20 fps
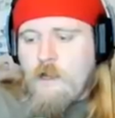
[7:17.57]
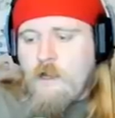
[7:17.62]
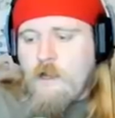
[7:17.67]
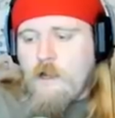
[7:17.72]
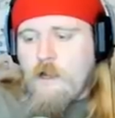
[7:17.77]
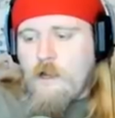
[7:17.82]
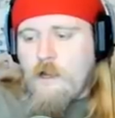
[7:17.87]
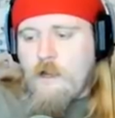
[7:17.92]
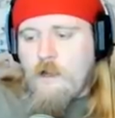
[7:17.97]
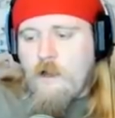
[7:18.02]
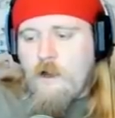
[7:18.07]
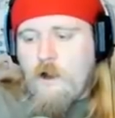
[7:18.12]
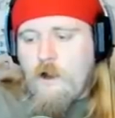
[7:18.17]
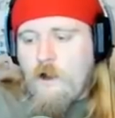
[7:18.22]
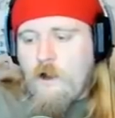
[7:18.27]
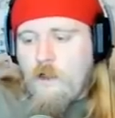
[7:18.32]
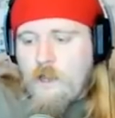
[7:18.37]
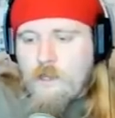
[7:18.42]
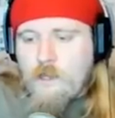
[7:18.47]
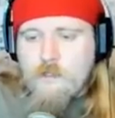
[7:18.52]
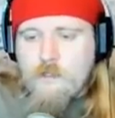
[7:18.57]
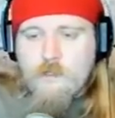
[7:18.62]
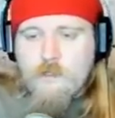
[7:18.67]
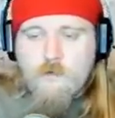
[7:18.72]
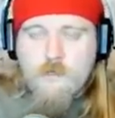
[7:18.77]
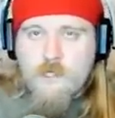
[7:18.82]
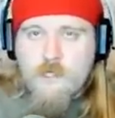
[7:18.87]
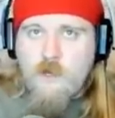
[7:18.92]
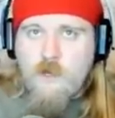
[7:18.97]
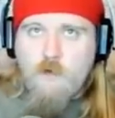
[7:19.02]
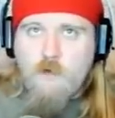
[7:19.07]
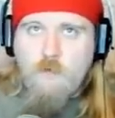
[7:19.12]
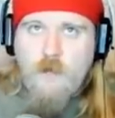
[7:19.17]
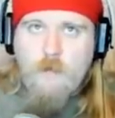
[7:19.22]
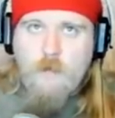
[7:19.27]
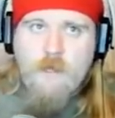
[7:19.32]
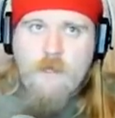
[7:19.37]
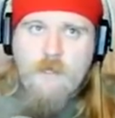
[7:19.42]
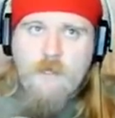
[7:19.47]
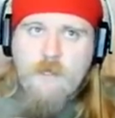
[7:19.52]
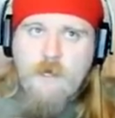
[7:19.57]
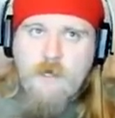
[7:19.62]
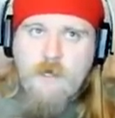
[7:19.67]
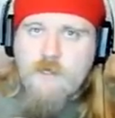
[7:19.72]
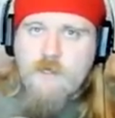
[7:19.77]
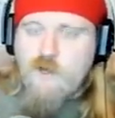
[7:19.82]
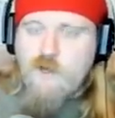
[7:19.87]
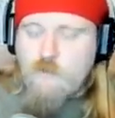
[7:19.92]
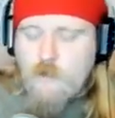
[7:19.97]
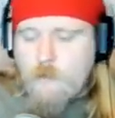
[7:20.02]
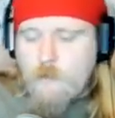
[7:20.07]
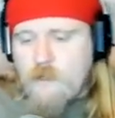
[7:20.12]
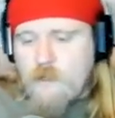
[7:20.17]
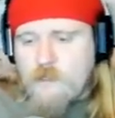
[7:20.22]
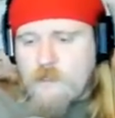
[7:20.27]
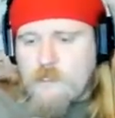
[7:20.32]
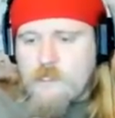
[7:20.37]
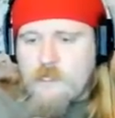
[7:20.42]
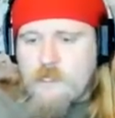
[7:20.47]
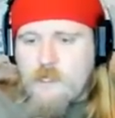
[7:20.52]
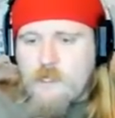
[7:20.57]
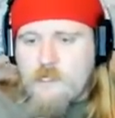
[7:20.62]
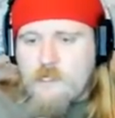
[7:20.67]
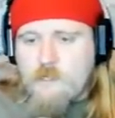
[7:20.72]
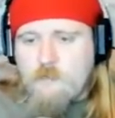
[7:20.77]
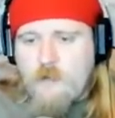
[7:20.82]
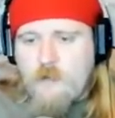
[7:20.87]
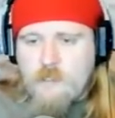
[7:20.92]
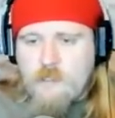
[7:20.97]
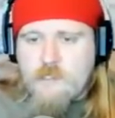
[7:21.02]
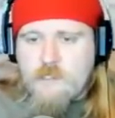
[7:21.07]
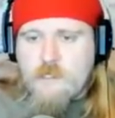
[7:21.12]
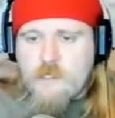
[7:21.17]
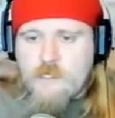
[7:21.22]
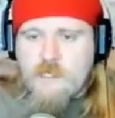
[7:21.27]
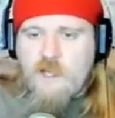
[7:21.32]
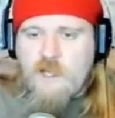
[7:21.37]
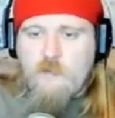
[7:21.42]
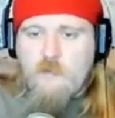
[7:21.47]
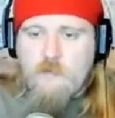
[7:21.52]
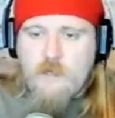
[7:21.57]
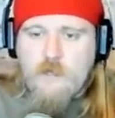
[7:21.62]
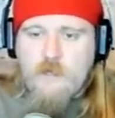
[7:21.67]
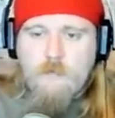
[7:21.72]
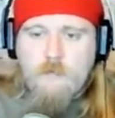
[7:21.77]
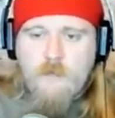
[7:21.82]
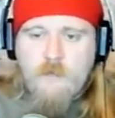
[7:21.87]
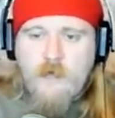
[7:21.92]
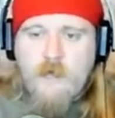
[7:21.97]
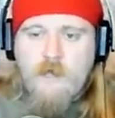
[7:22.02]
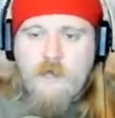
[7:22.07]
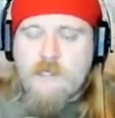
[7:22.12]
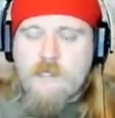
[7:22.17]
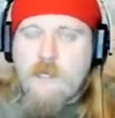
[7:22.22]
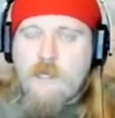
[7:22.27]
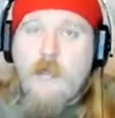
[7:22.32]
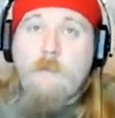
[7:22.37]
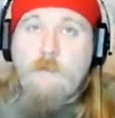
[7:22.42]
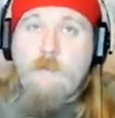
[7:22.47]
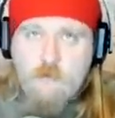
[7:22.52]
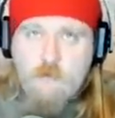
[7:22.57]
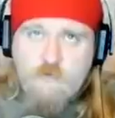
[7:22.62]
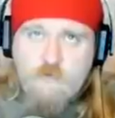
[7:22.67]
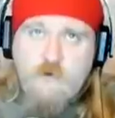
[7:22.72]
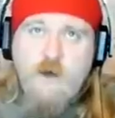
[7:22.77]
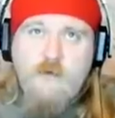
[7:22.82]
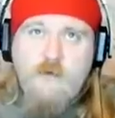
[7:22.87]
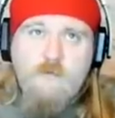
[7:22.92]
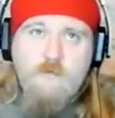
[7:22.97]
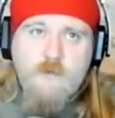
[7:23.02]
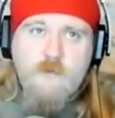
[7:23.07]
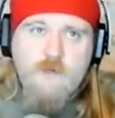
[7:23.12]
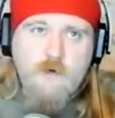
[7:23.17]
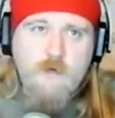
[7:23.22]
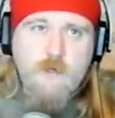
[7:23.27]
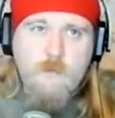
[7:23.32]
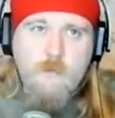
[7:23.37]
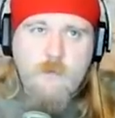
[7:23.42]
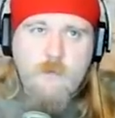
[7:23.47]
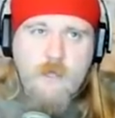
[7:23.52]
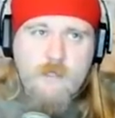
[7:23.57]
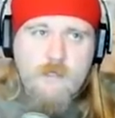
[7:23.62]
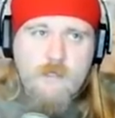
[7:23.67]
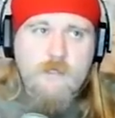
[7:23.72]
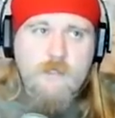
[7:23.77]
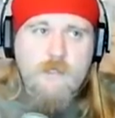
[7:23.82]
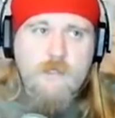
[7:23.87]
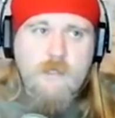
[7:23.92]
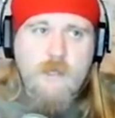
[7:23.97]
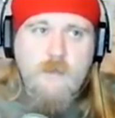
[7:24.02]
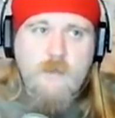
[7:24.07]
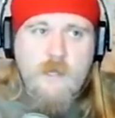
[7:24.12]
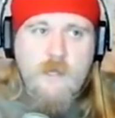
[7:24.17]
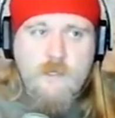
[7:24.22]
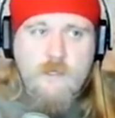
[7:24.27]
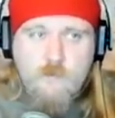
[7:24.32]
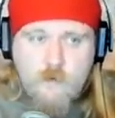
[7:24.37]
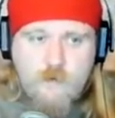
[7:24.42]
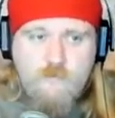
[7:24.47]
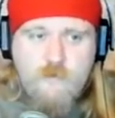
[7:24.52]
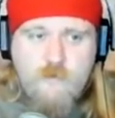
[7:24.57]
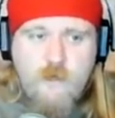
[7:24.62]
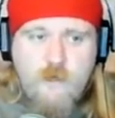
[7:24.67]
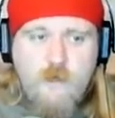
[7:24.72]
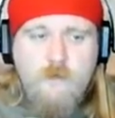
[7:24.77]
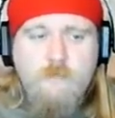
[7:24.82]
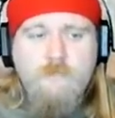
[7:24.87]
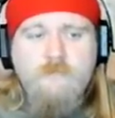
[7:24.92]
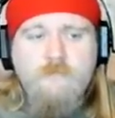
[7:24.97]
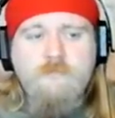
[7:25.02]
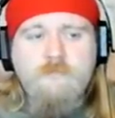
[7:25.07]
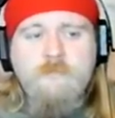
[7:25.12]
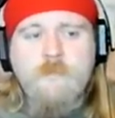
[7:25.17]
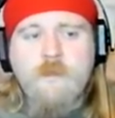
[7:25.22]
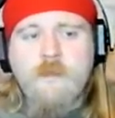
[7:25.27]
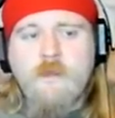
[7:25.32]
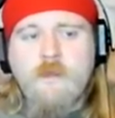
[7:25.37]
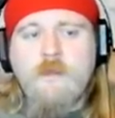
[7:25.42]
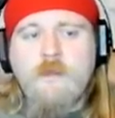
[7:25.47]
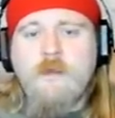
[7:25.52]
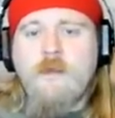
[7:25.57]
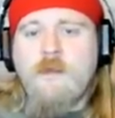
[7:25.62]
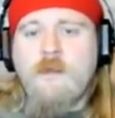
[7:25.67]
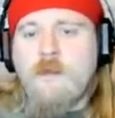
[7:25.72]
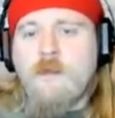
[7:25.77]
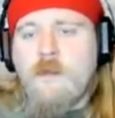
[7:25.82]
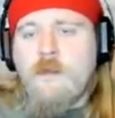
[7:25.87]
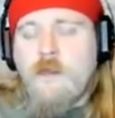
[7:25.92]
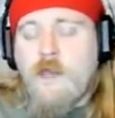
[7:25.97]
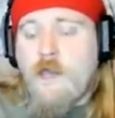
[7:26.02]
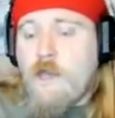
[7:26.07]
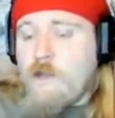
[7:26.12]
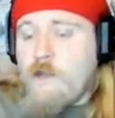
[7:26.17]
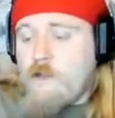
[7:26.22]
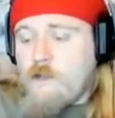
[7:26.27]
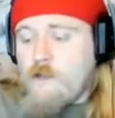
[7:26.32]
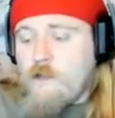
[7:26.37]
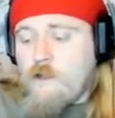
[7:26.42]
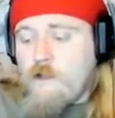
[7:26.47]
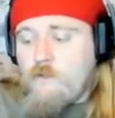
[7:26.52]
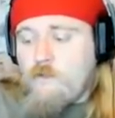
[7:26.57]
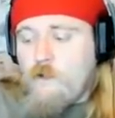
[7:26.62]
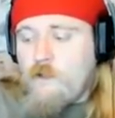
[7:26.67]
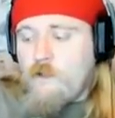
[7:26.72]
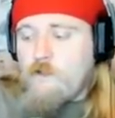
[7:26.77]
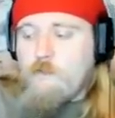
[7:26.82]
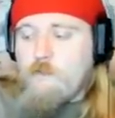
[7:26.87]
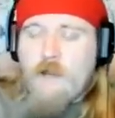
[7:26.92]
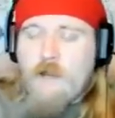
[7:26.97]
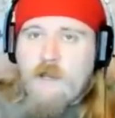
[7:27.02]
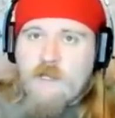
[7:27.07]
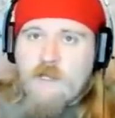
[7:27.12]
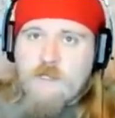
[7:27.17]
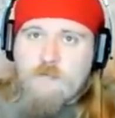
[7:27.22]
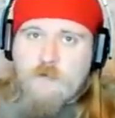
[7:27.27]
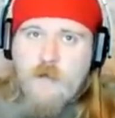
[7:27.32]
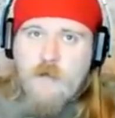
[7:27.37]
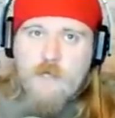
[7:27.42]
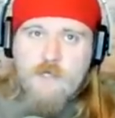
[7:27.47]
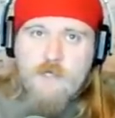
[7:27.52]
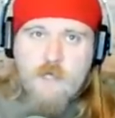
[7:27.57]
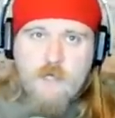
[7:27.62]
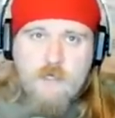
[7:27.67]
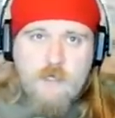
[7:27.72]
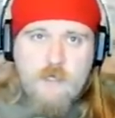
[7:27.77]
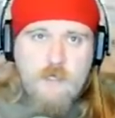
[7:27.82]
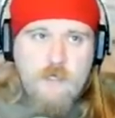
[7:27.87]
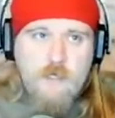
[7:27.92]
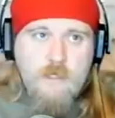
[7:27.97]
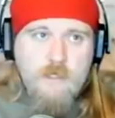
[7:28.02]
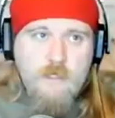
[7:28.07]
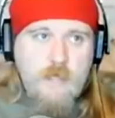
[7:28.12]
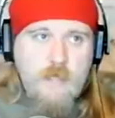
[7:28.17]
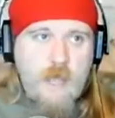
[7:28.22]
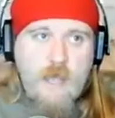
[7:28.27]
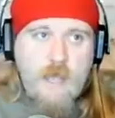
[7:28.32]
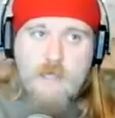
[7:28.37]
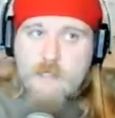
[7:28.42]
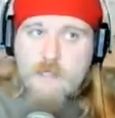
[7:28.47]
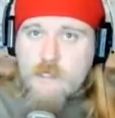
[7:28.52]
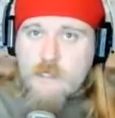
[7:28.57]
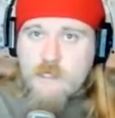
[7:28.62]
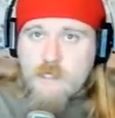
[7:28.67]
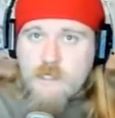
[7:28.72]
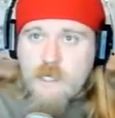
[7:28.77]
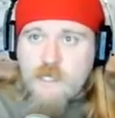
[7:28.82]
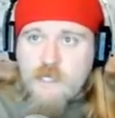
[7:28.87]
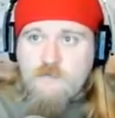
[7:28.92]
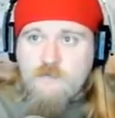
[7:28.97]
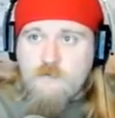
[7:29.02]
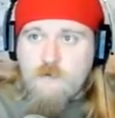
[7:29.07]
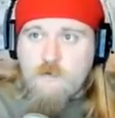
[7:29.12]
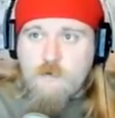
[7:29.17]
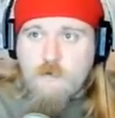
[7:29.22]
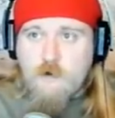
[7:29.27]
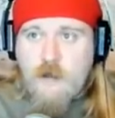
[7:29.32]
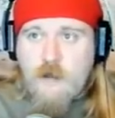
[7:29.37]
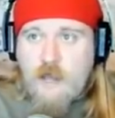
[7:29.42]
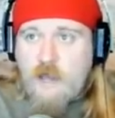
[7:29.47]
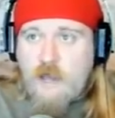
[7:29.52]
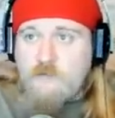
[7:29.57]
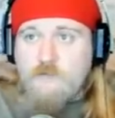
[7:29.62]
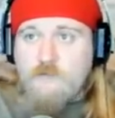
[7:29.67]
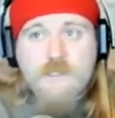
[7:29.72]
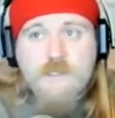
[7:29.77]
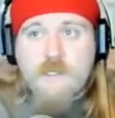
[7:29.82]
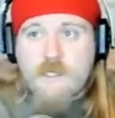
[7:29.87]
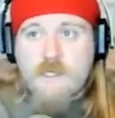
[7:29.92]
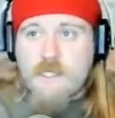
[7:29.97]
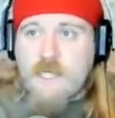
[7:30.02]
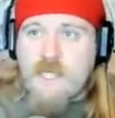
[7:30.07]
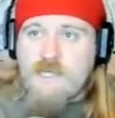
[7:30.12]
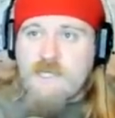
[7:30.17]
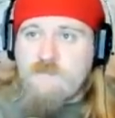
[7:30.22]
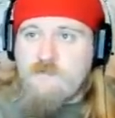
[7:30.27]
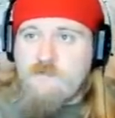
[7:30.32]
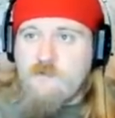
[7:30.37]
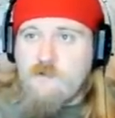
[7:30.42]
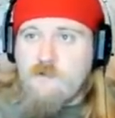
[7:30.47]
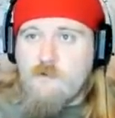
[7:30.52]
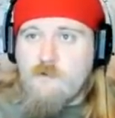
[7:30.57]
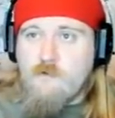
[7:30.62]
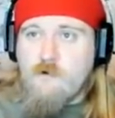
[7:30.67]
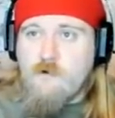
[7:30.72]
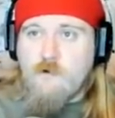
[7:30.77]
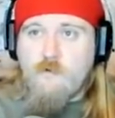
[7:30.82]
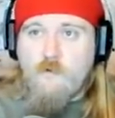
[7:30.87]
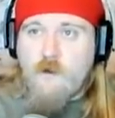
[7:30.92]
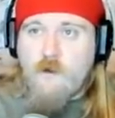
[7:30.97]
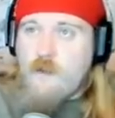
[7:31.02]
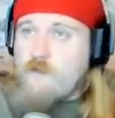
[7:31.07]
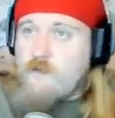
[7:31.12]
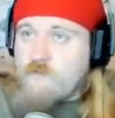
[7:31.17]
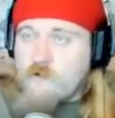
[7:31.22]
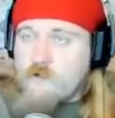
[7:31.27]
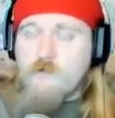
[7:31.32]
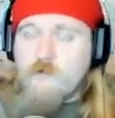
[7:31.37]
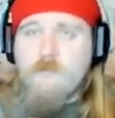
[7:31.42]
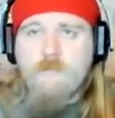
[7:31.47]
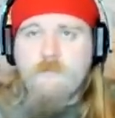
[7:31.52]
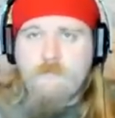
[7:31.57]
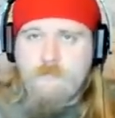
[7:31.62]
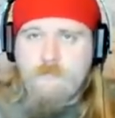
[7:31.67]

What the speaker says: All I can do is go by my gut, go by my instincts, and my instincts tell me that it's time to move on from the Drunken Peasants, and that's what I've done. And whether my next project is as successful or half as successful or whatever,